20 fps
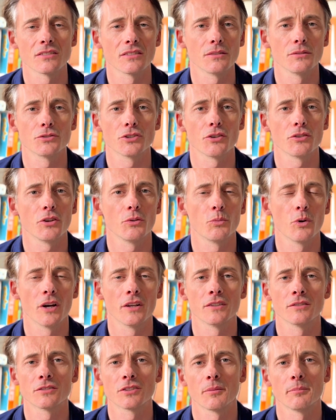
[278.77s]
It was only
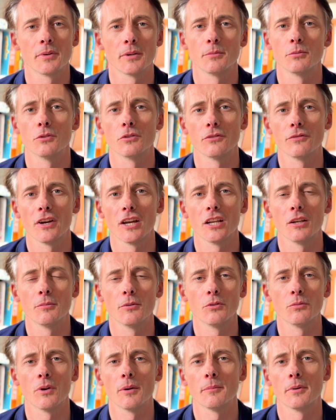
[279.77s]
when some people were
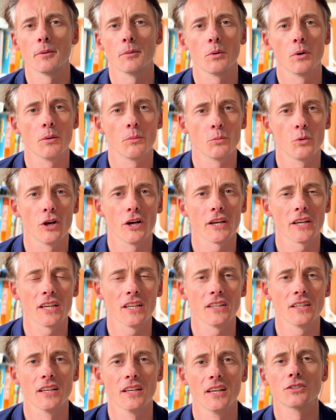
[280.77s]
available, when people weren't
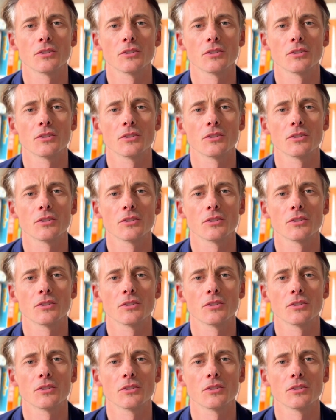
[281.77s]
working.